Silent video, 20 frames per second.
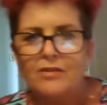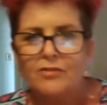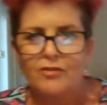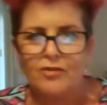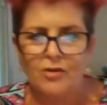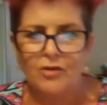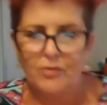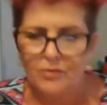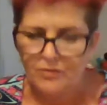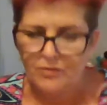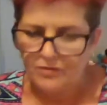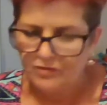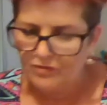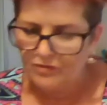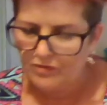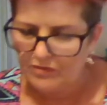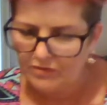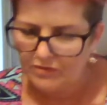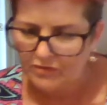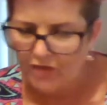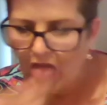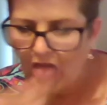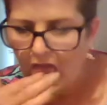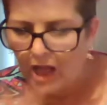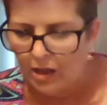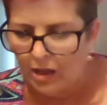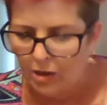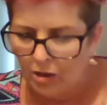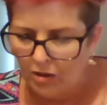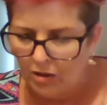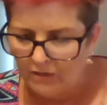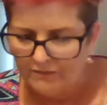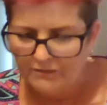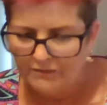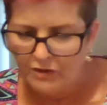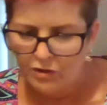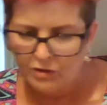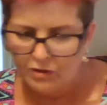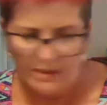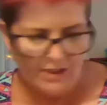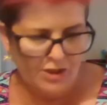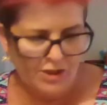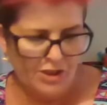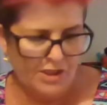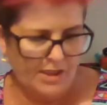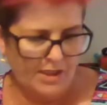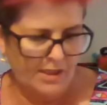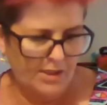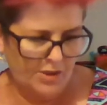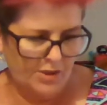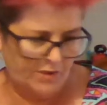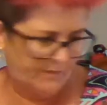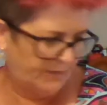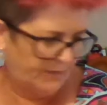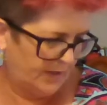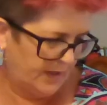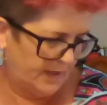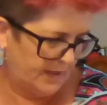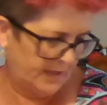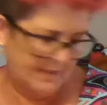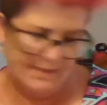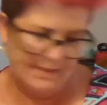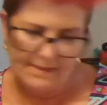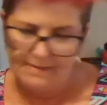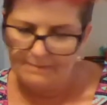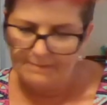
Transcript: so there's, there's a lot of knowledge in each of these